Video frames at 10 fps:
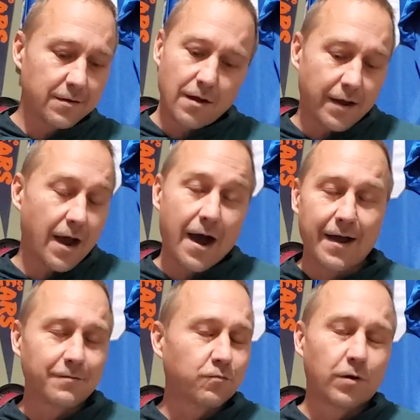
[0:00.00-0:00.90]
I, I
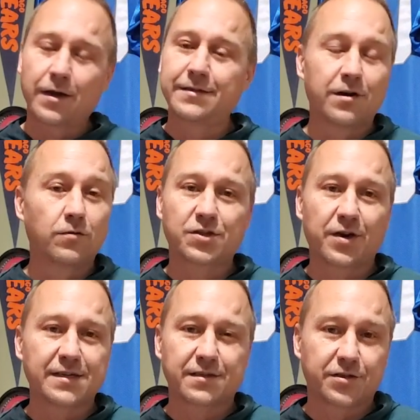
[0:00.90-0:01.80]
really don't
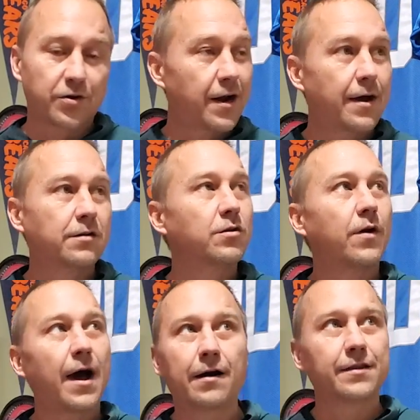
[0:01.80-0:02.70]
trust Detroit. I don't know
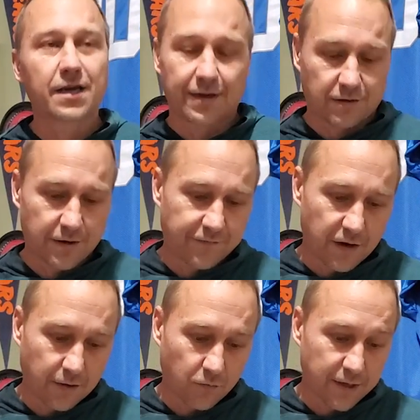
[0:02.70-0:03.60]
how they got three
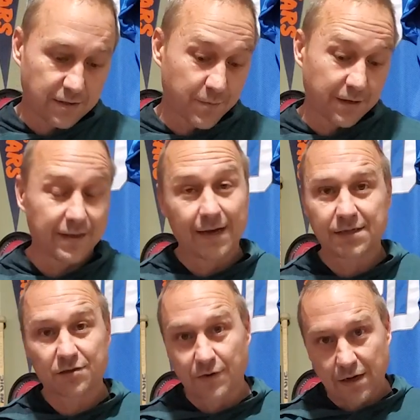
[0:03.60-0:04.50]
fucking wins, but
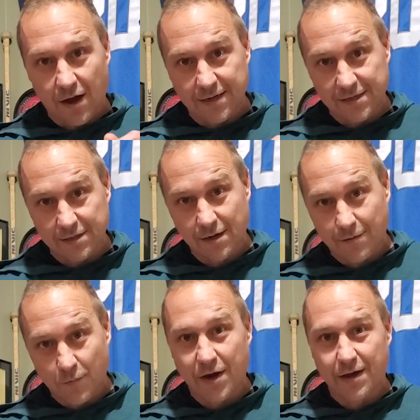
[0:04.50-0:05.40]
that's three losses
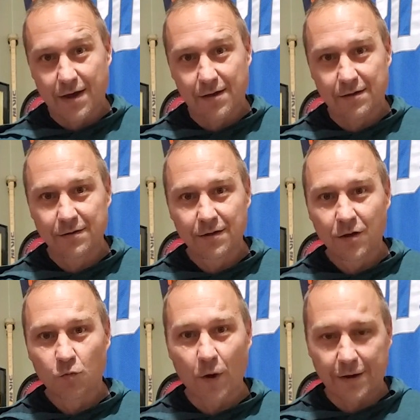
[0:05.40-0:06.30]
on my uh,
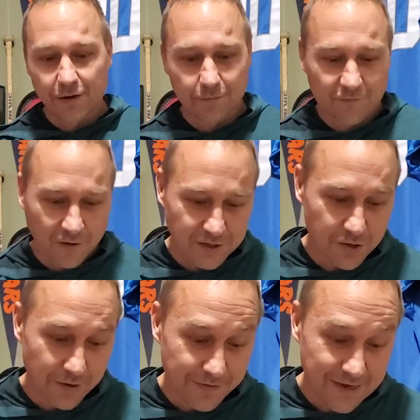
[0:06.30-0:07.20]
record for
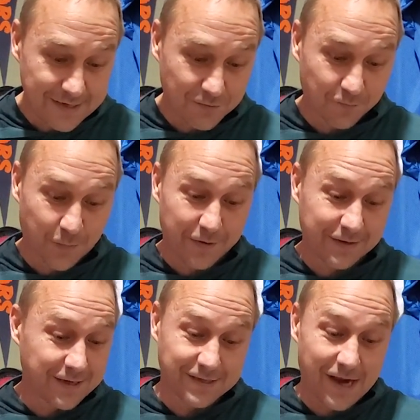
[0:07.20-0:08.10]
doing this
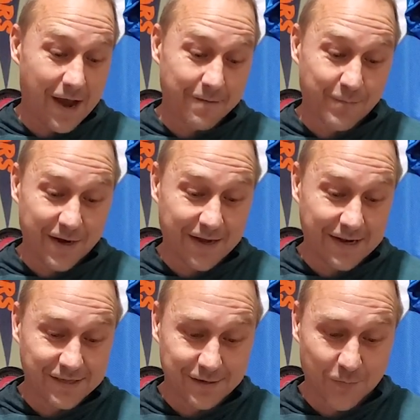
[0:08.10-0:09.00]
because I bet
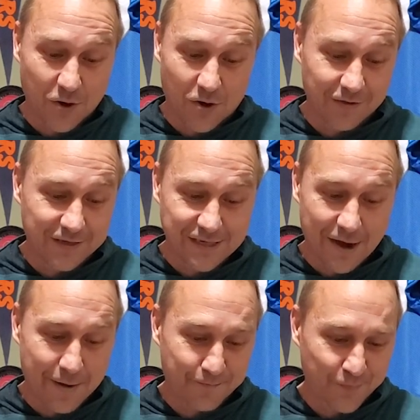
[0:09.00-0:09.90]
against them all the time.